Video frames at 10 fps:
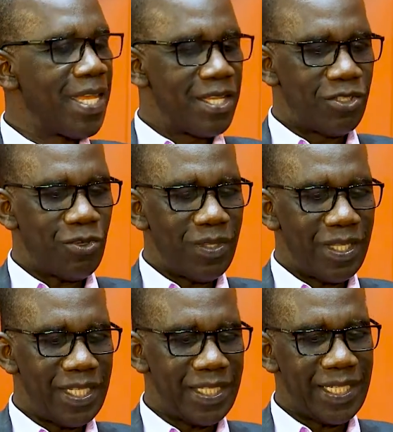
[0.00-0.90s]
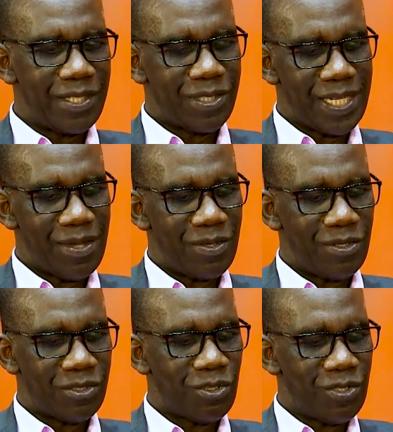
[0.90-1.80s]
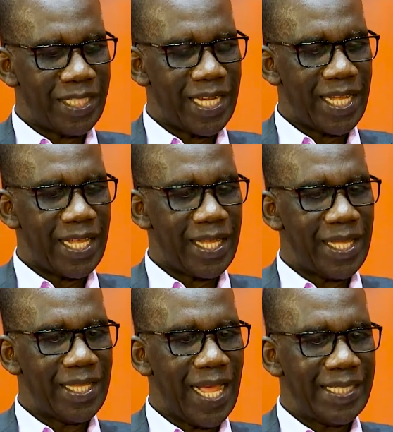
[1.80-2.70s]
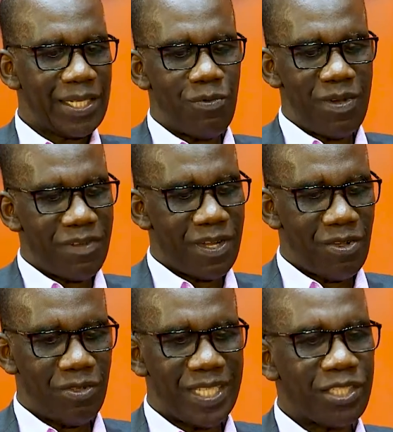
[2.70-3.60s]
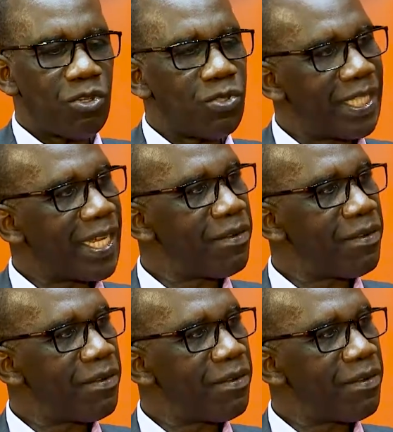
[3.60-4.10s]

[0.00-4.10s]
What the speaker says: So this little town called Choluteca has a river called the Choluteca